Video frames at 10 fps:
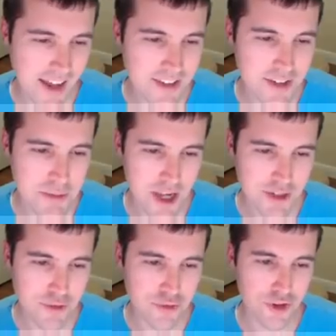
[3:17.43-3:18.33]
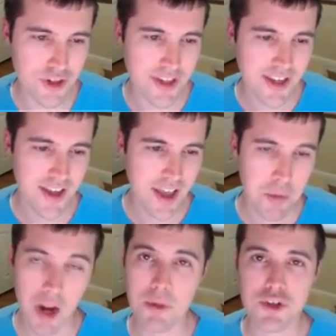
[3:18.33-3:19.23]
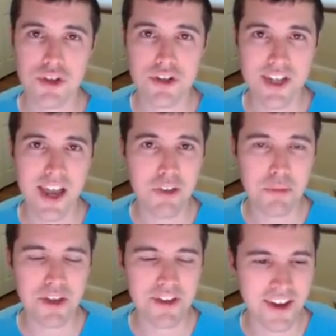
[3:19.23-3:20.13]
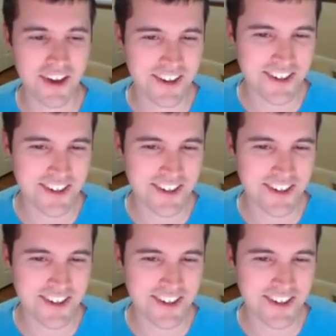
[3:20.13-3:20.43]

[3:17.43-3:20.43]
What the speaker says: assets managed for free, but I'd much rather just have the $1 million.